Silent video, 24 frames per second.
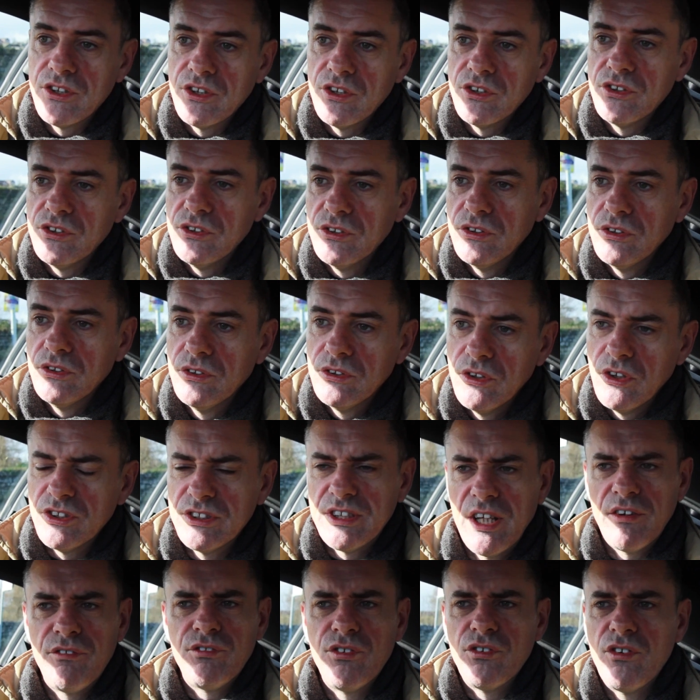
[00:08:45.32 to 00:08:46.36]
litre,
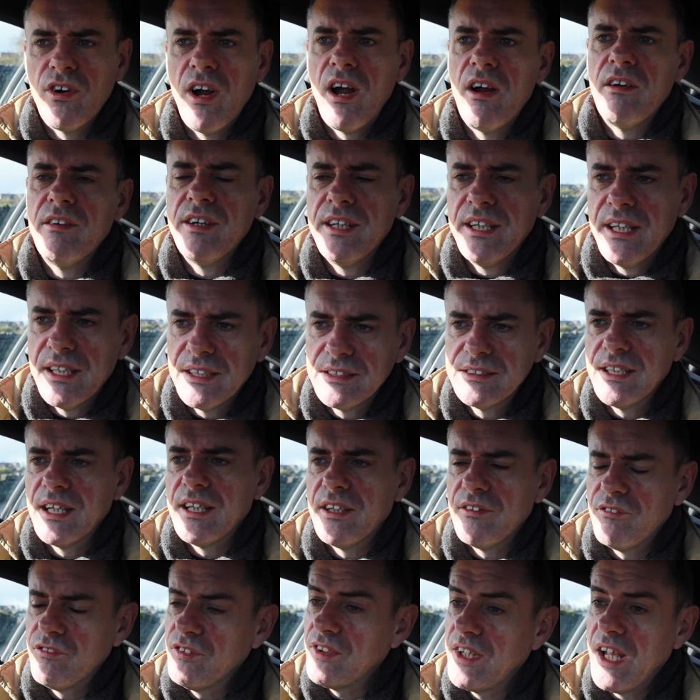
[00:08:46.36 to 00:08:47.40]
or is that Ferrari gets
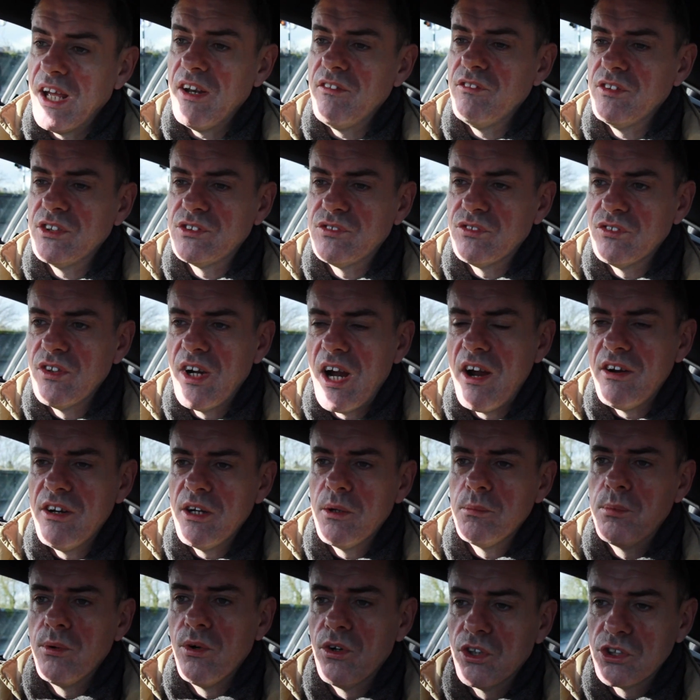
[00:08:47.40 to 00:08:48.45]
that? I forget if it's
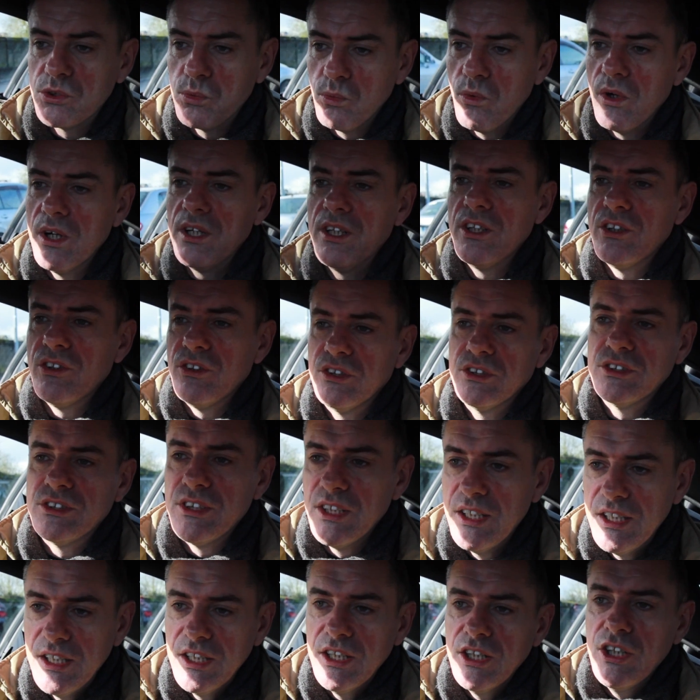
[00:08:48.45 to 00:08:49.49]
Ferrari or Porsche. One of
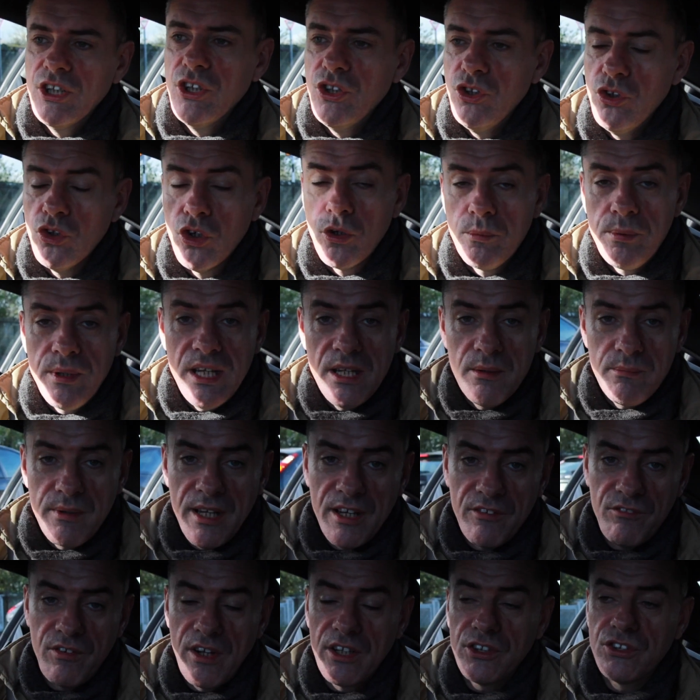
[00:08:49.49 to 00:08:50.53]
those
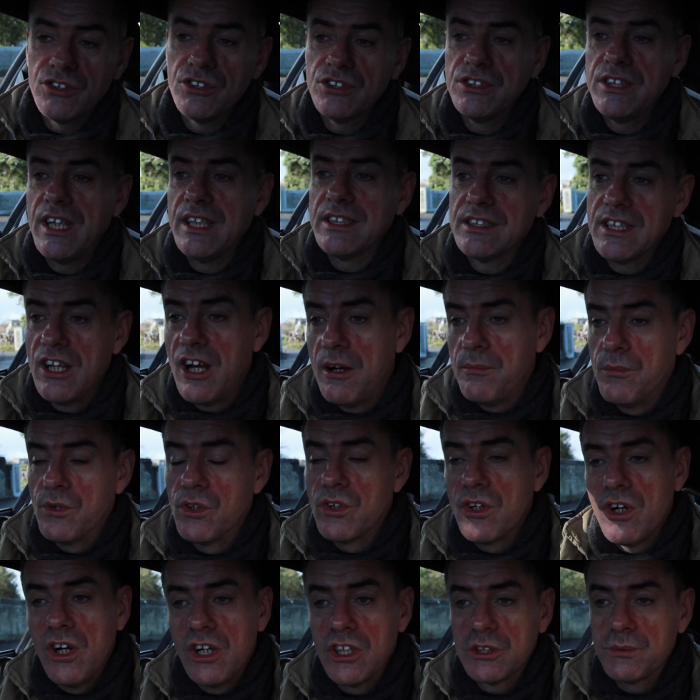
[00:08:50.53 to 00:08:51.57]
European manufacturers gets a
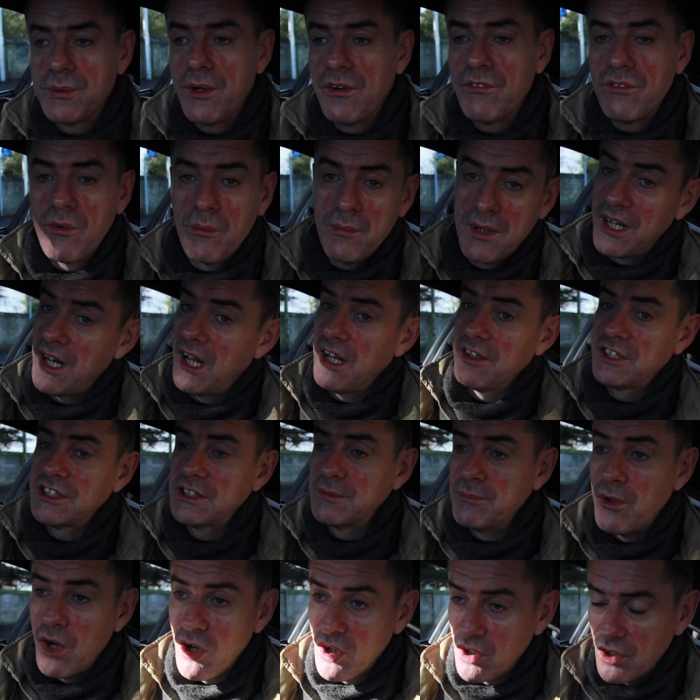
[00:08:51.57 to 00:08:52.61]
lot more horsepower from a
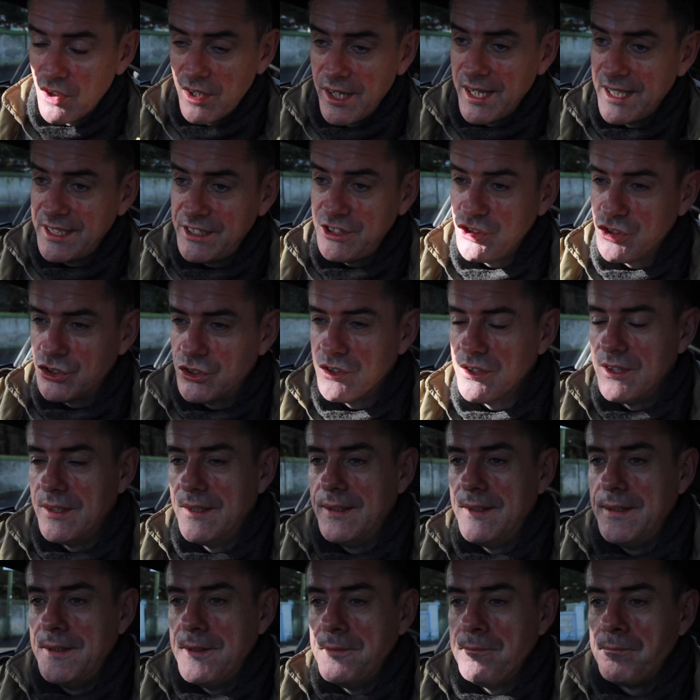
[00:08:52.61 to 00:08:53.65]
lot smaller engine.
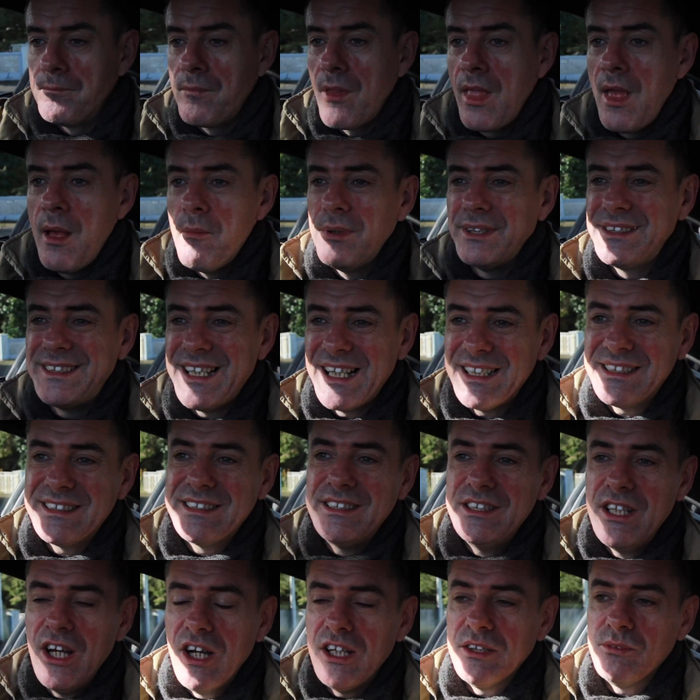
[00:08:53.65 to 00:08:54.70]
But
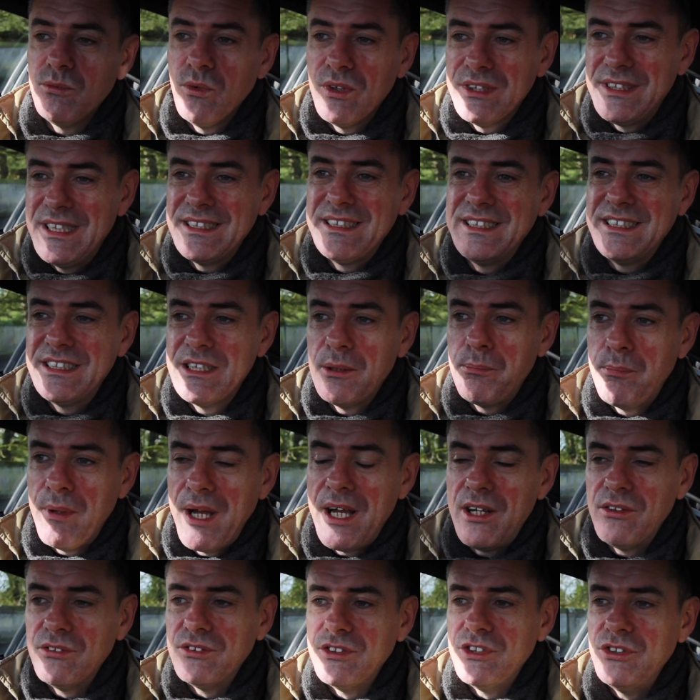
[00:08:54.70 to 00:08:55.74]
that's not what this is
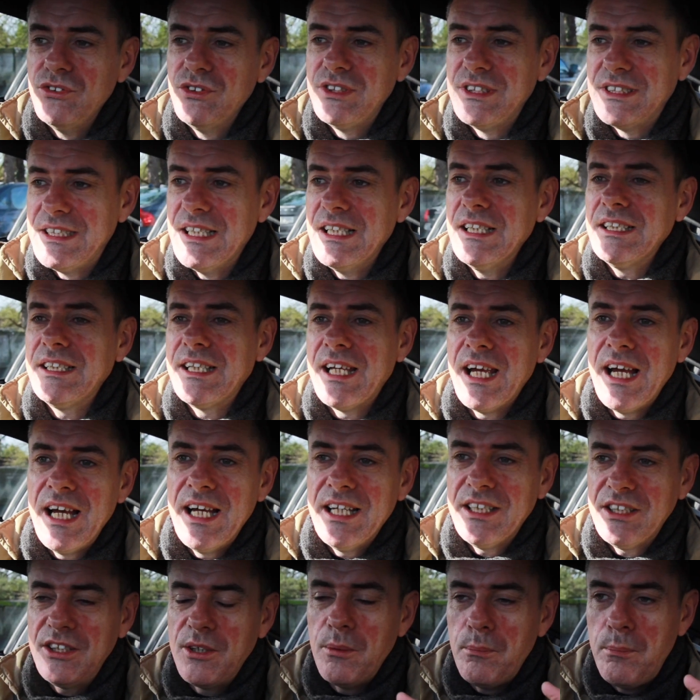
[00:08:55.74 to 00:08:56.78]
about. You still
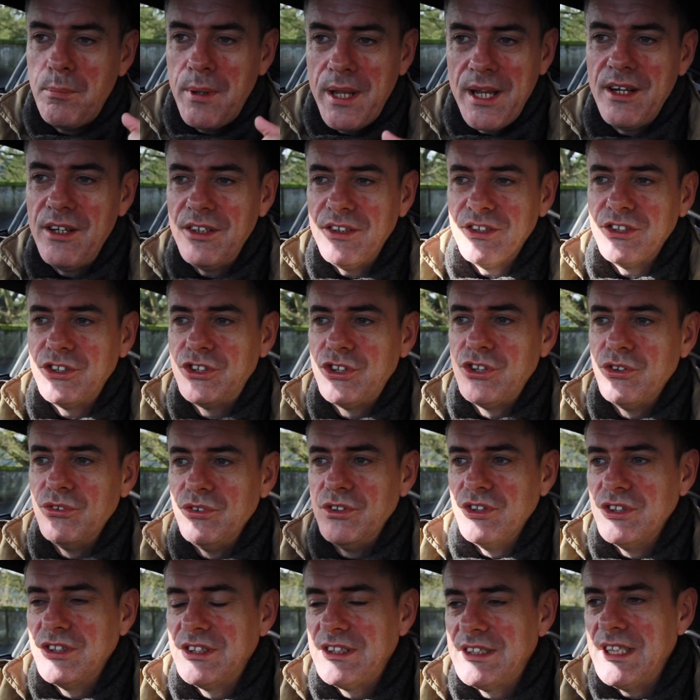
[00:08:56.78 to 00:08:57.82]
can't compare the
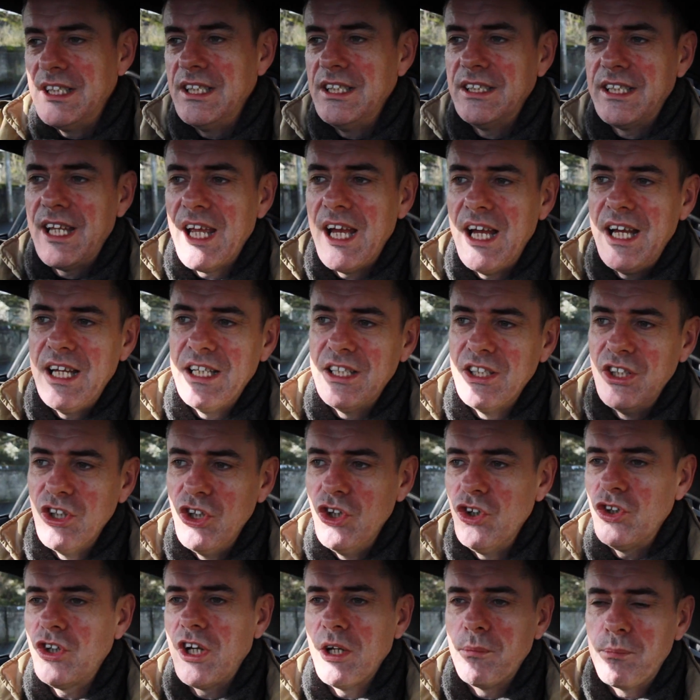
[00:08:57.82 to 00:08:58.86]
two. You still can't
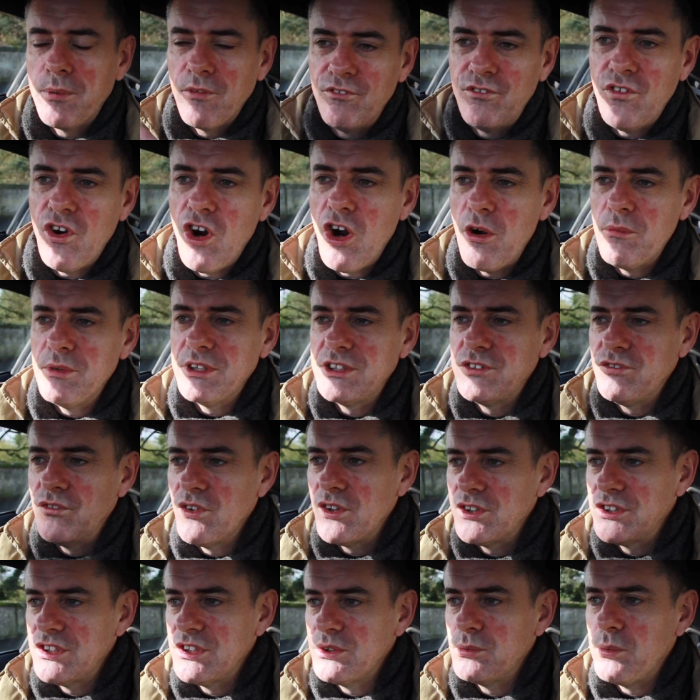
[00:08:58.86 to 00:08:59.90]
look at performance
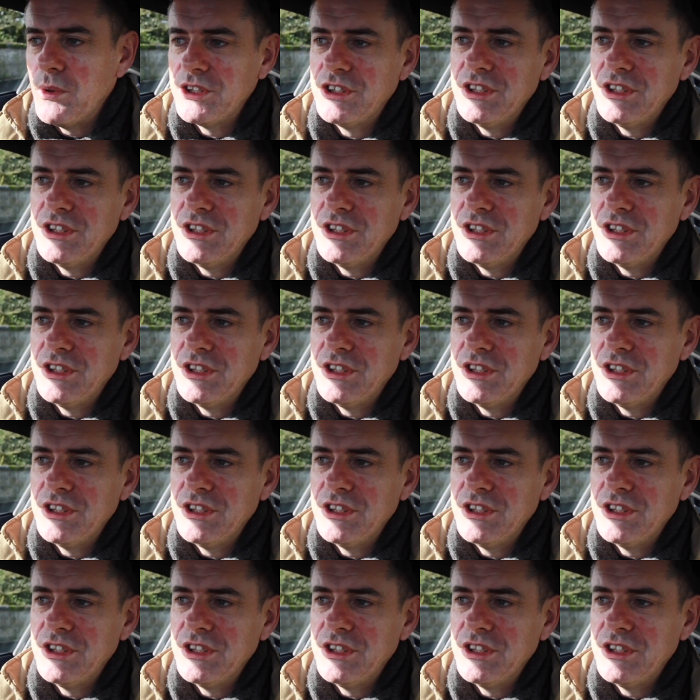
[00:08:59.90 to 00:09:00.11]
versus